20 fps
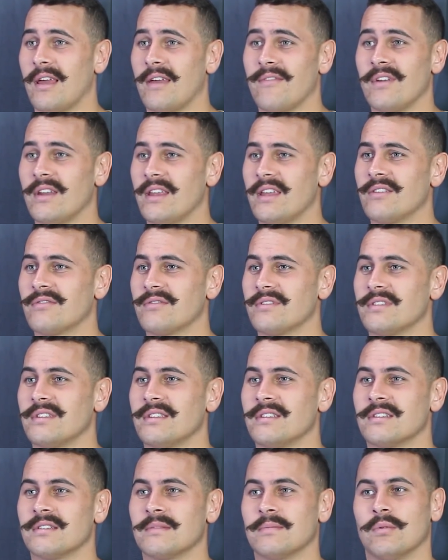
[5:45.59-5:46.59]
have any interest
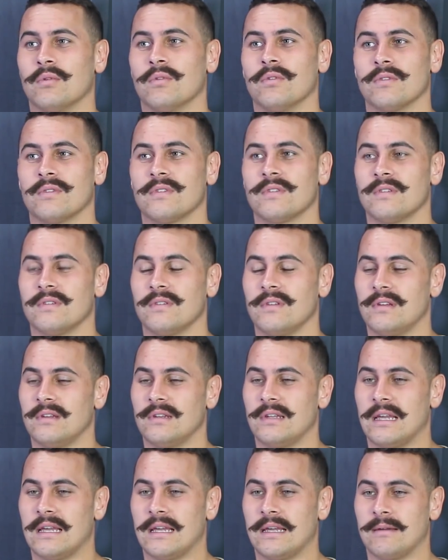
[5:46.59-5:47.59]
in sports,
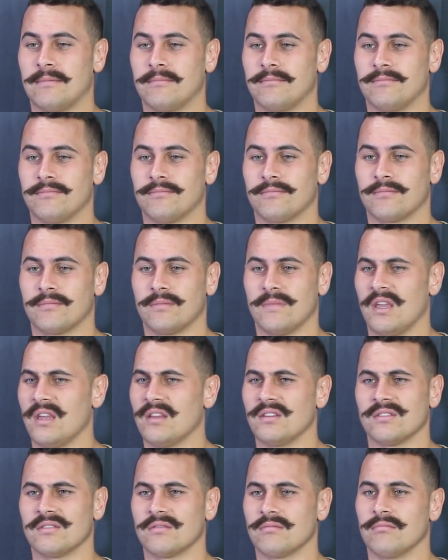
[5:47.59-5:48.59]
and
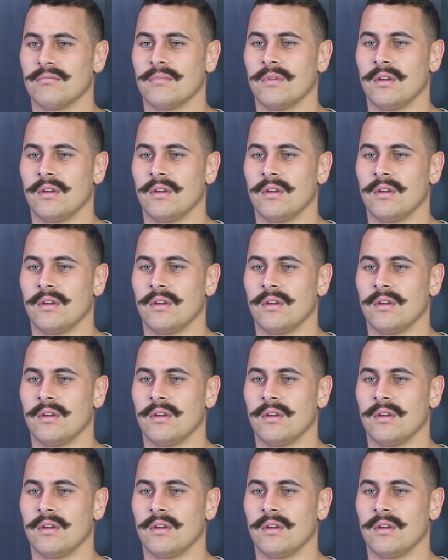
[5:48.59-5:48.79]
just